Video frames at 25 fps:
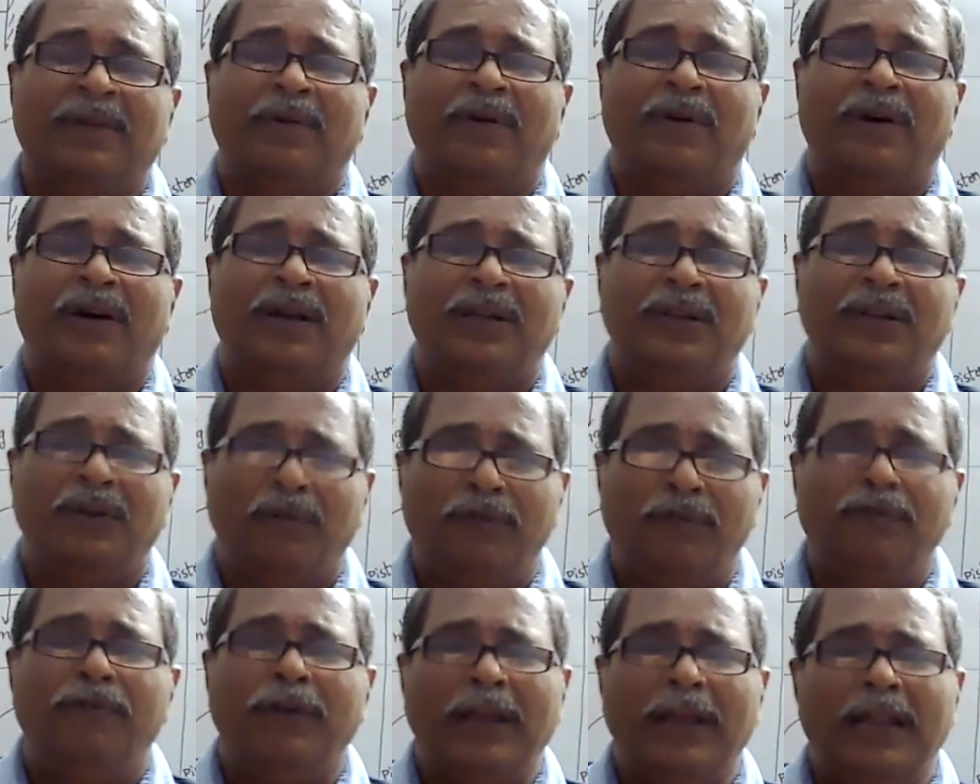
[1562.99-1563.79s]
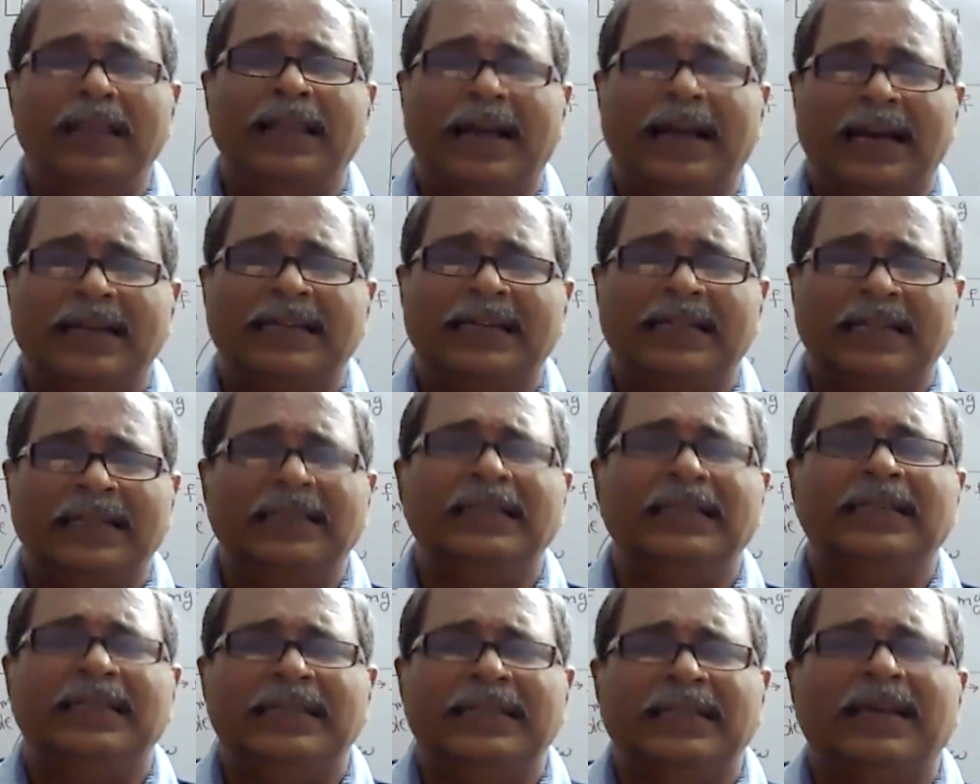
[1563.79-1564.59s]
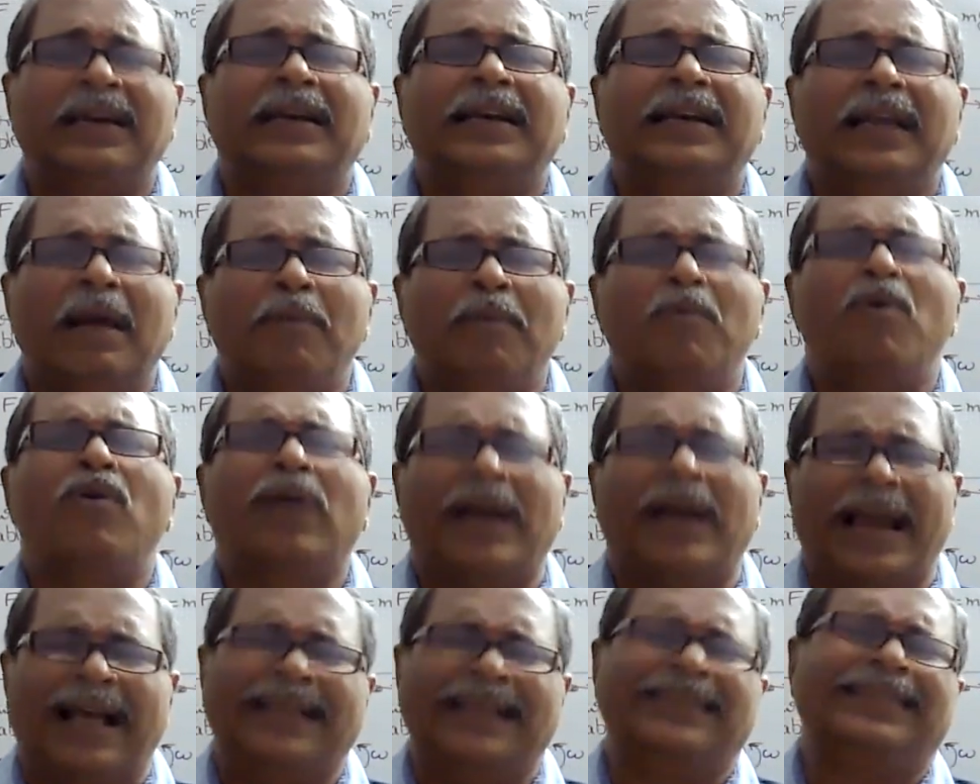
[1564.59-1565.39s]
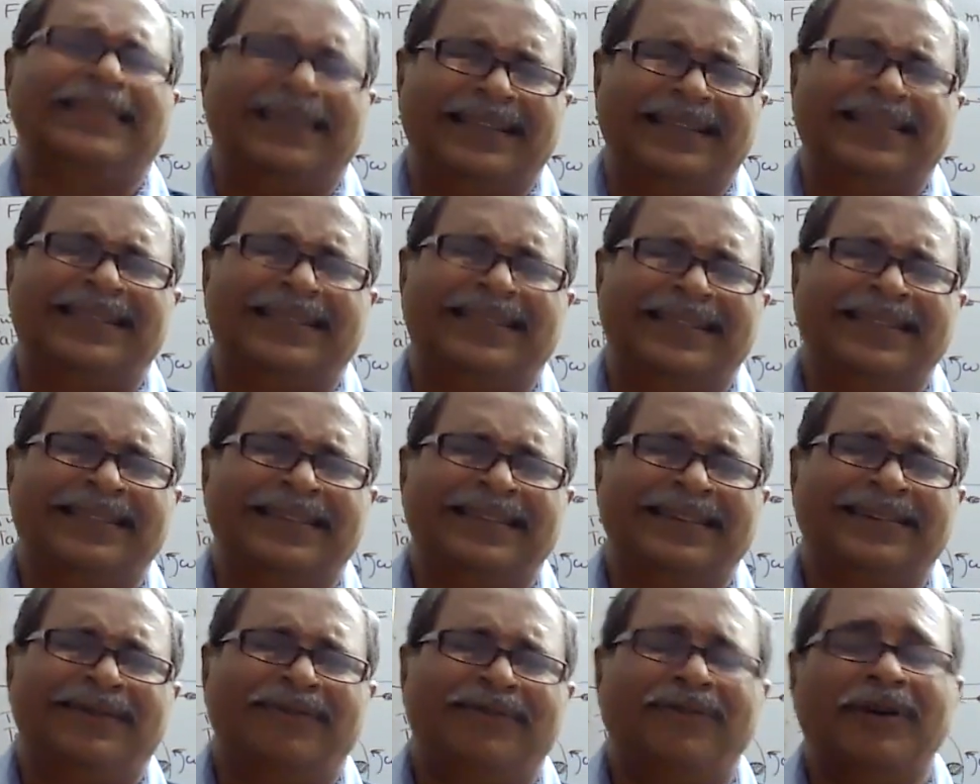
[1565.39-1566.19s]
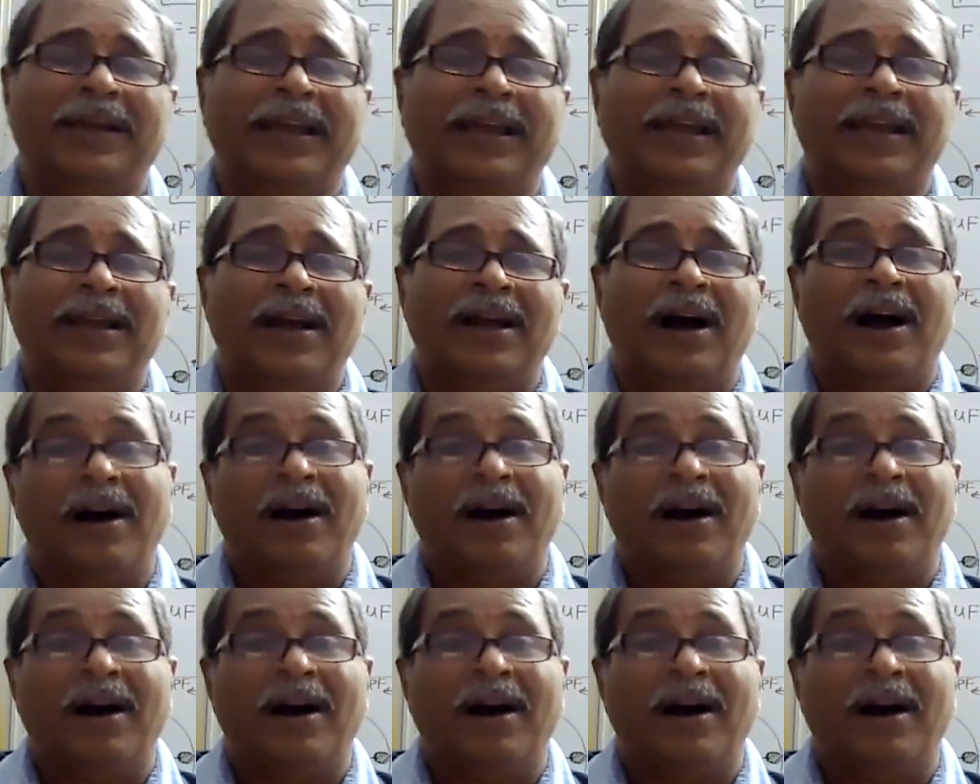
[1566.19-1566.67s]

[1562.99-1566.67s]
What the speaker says: You feel that these are demo classes, okay?